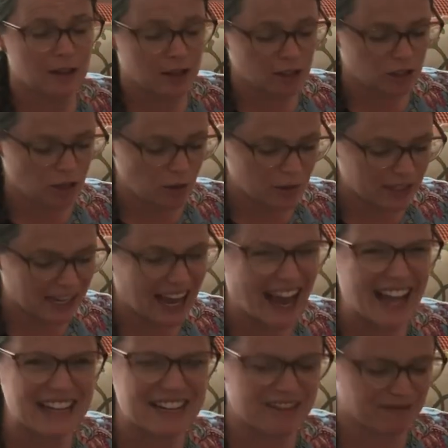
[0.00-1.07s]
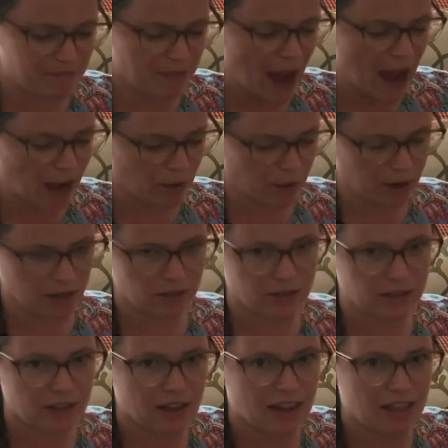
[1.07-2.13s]
So it's kind of
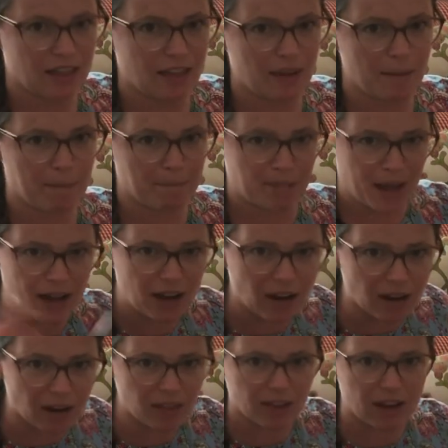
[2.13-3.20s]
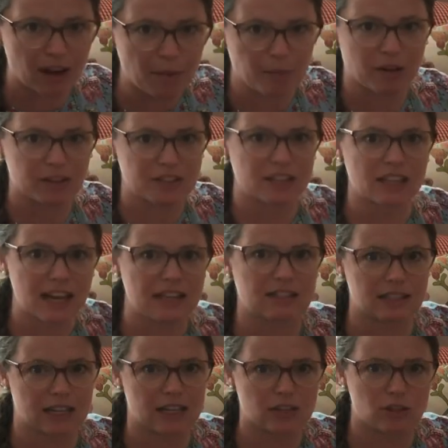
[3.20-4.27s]
backwards. The bigger the number of
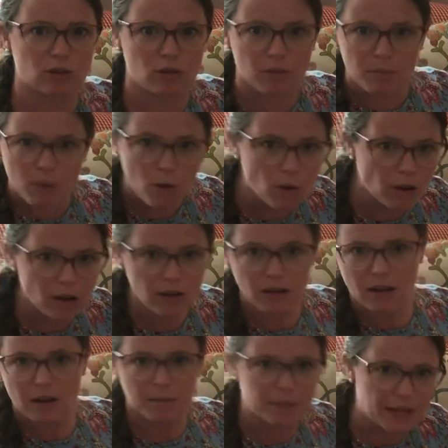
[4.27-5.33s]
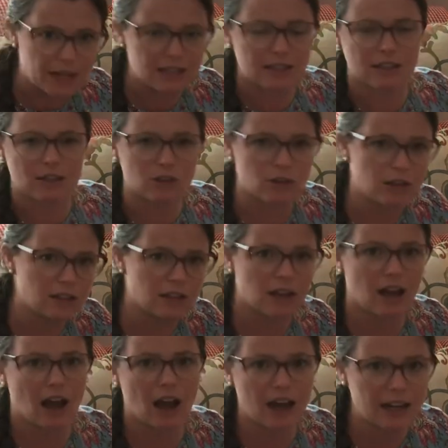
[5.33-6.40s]
slices, so the more pieces you need to
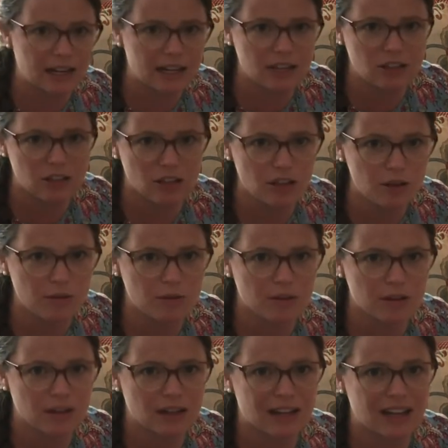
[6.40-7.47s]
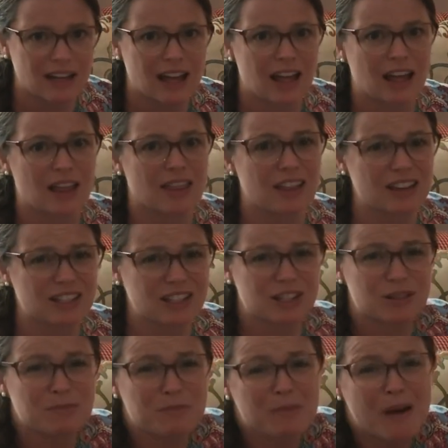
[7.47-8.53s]
cut it into, the
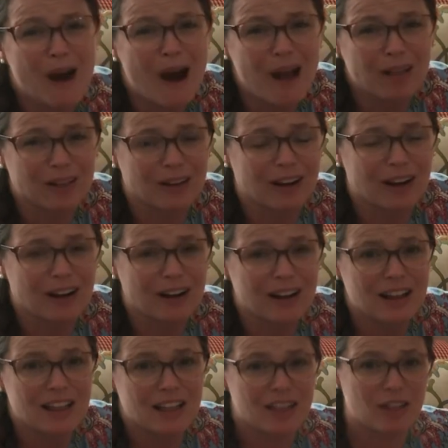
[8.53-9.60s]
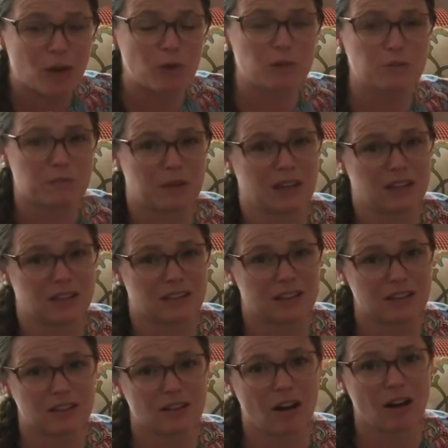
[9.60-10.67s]
smaller those
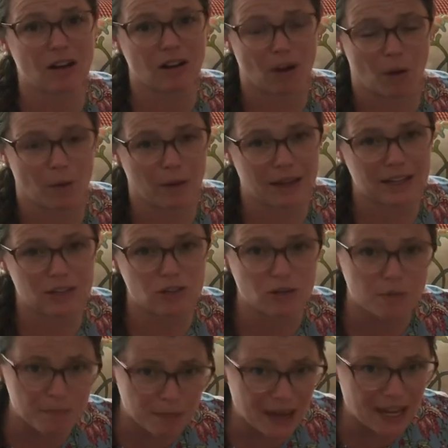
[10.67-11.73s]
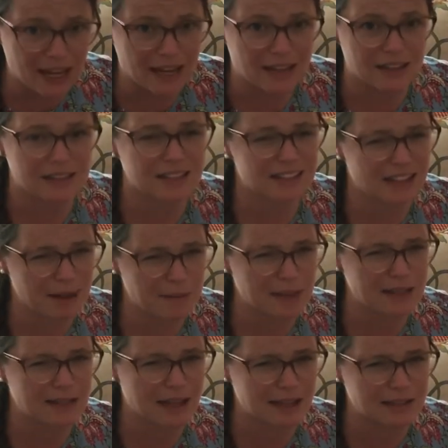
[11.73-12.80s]
pieces are going to be. Does that make
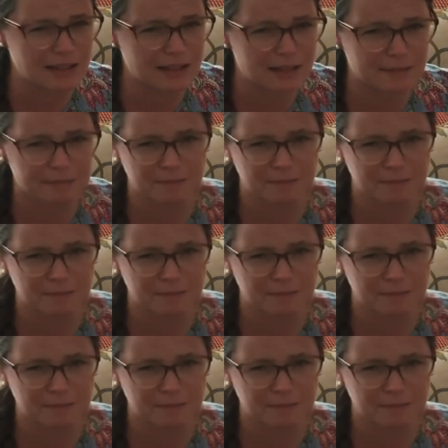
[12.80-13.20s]
sense?